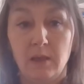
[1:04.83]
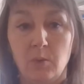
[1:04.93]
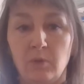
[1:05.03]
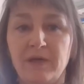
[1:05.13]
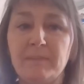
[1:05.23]

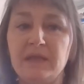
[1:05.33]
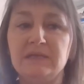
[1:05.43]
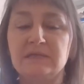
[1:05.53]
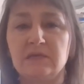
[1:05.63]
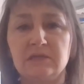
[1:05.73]
Well, that
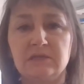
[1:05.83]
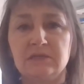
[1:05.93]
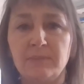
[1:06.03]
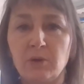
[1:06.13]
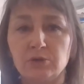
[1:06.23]
means that
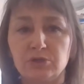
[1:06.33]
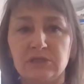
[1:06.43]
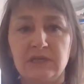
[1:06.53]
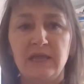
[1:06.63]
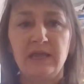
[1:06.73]

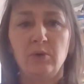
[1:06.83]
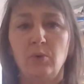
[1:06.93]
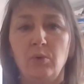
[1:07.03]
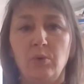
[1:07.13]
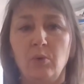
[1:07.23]
subconsciously
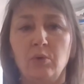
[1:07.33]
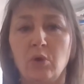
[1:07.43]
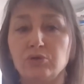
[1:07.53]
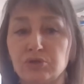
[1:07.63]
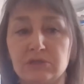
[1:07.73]
or
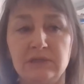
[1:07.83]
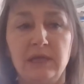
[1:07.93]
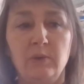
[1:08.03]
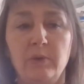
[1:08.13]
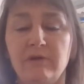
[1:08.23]

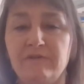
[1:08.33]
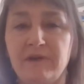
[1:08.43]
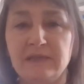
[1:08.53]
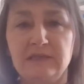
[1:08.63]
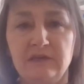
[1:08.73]
consciously we're
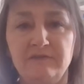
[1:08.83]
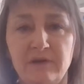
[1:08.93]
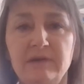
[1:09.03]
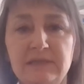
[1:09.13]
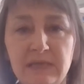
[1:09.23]
affected at a
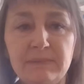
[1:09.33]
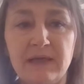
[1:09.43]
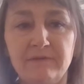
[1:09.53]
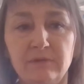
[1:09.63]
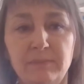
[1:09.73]
very deep
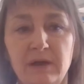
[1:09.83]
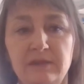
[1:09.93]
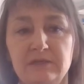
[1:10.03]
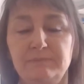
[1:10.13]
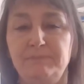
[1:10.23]
level by
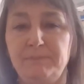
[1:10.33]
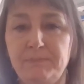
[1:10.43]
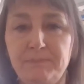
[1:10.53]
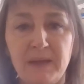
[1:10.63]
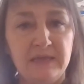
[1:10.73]
this
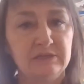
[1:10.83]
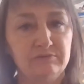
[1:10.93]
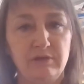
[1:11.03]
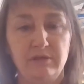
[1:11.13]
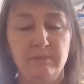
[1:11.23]
bass
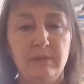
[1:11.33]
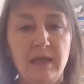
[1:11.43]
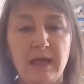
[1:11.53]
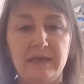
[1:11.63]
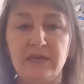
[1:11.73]
rhythm,
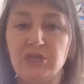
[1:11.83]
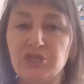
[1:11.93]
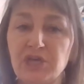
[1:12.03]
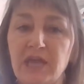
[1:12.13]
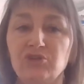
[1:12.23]
and any
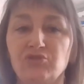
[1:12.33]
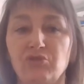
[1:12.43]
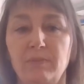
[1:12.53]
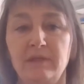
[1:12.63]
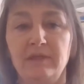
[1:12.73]
change
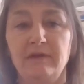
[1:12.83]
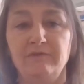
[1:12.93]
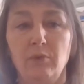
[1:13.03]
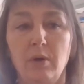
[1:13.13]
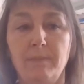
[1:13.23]
from it,
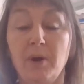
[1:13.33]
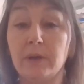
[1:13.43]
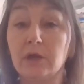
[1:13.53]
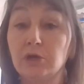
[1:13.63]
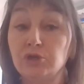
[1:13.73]
therefore, a
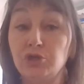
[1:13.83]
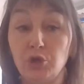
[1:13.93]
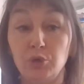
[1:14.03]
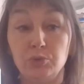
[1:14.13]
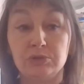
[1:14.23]
poet can
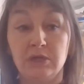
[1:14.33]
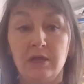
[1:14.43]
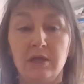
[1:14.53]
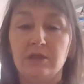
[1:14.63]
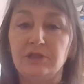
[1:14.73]
use
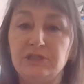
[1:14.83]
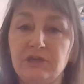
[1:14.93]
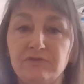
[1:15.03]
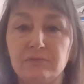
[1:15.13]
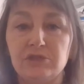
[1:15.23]
the
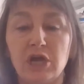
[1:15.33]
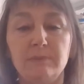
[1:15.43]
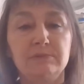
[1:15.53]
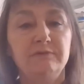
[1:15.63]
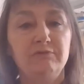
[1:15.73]
different
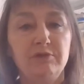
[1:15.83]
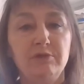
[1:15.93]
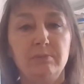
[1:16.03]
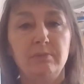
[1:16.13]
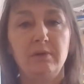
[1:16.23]
types of
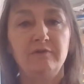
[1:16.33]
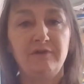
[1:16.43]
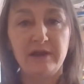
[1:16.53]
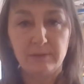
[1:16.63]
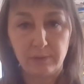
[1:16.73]
rhythm
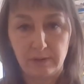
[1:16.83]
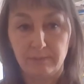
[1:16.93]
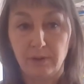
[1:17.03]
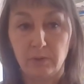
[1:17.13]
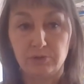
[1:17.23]
available in
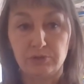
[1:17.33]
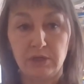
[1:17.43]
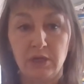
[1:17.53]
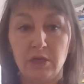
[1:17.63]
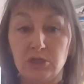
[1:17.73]

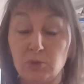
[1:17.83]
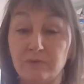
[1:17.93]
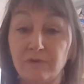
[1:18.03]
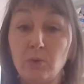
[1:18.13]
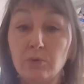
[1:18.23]
poetry to
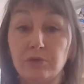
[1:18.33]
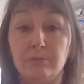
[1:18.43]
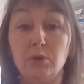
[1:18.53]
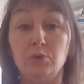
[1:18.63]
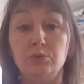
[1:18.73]
evoke the
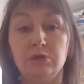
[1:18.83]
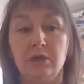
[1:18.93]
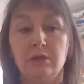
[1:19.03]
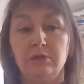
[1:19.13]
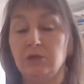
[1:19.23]
mood
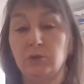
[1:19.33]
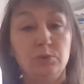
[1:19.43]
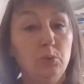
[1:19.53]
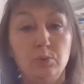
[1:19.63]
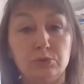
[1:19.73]
that you'd
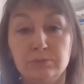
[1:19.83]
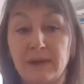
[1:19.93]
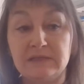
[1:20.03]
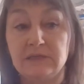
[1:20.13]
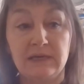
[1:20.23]

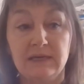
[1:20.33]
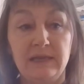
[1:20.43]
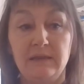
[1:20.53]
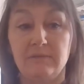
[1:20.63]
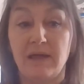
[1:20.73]

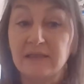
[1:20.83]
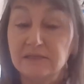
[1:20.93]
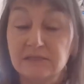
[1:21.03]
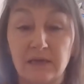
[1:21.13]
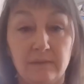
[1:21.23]
automatically
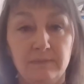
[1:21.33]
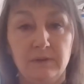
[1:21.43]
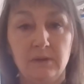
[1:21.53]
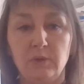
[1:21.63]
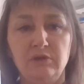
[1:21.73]
enter
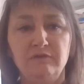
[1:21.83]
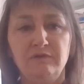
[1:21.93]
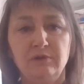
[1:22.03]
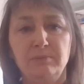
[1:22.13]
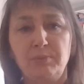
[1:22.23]
when you
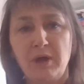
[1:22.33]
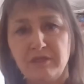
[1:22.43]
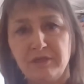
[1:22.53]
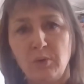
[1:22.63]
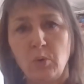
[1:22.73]
feel the
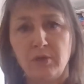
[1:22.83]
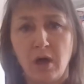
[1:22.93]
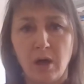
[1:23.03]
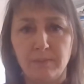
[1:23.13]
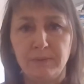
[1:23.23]
breath or the
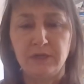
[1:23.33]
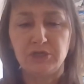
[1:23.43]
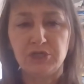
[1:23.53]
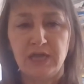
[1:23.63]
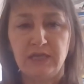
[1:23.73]
heartbeat
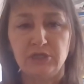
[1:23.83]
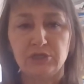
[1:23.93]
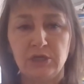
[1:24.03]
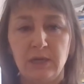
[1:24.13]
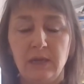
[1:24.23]

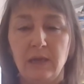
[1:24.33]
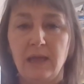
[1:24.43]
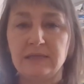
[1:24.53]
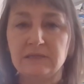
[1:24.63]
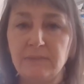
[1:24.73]
change.
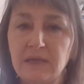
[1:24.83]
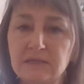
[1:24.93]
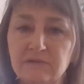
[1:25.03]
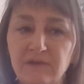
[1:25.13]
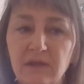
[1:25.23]
It's a
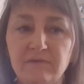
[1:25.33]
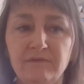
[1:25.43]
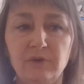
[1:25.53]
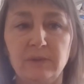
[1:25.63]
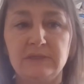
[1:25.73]
means of
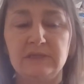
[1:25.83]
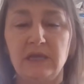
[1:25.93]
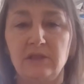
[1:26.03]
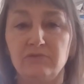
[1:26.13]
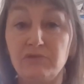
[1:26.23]

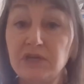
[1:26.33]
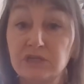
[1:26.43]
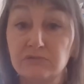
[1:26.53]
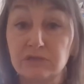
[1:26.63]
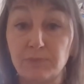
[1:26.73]
influencing the
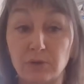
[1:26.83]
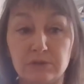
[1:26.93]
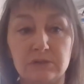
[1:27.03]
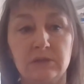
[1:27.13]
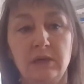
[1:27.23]
reader's
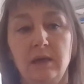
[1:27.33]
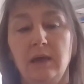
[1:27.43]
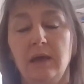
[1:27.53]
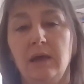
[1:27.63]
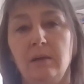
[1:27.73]
response,
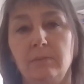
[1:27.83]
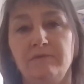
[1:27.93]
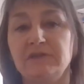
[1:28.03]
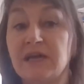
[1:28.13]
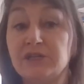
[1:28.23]
of
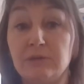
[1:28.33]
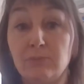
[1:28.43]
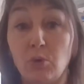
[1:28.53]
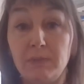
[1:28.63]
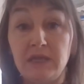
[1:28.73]
attaching
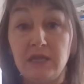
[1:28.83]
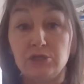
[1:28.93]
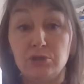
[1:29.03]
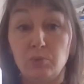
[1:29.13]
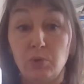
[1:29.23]
more meaning
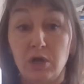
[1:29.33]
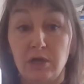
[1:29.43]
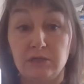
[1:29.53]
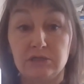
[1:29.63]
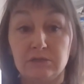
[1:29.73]
to the
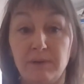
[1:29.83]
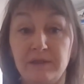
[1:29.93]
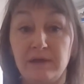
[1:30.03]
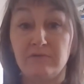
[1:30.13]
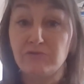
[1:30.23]
words by
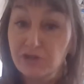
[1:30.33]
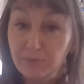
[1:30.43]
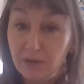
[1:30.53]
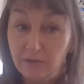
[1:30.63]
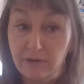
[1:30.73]
their
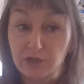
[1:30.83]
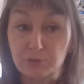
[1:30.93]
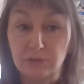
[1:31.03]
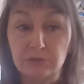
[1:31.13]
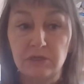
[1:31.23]
rhythmic
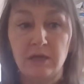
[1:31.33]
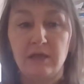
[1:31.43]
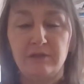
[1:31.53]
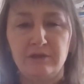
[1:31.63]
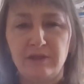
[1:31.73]
arrangement
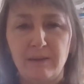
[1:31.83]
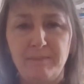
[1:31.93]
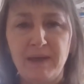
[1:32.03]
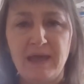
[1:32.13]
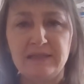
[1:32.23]
than their
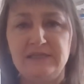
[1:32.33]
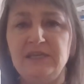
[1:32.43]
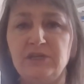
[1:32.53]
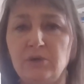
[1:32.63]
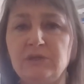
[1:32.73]
bare
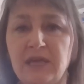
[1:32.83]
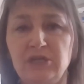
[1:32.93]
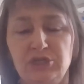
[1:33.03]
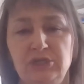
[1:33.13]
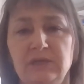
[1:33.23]

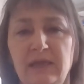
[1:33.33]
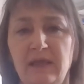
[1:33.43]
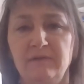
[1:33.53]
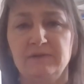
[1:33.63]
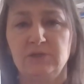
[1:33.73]
denotation
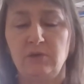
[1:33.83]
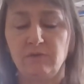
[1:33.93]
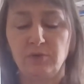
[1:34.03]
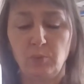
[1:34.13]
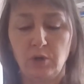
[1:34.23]
gives. So you've
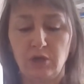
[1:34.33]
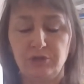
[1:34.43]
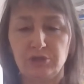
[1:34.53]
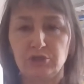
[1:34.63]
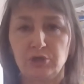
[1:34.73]
got a word
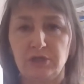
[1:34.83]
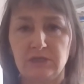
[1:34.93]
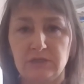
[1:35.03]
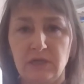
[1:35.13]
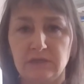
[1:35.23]
that's got
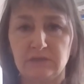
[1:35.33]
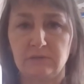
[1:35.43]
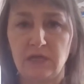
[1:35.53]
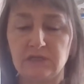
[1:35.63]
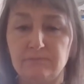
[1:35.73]
its
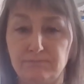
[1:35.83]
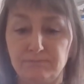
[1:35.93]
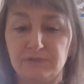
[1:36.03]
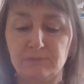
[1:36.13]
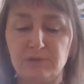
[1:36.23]

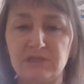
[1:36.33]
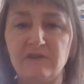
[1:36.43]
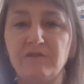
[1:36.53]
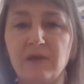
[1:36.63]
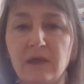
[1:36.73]

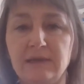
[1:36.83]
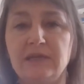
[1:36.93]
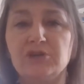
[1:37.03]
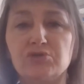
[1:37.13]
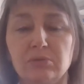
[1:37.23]
specific
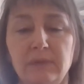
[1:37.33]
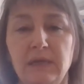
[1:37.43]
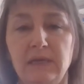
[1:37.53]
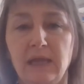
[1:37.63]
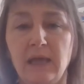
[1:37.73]
literal
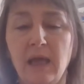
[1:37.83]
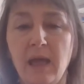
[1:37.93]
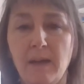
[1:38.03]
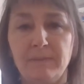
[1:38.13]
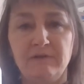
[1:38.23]
meaning,
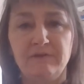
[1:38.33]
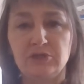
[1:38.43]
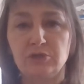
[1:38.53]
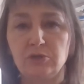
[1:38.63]
but if it's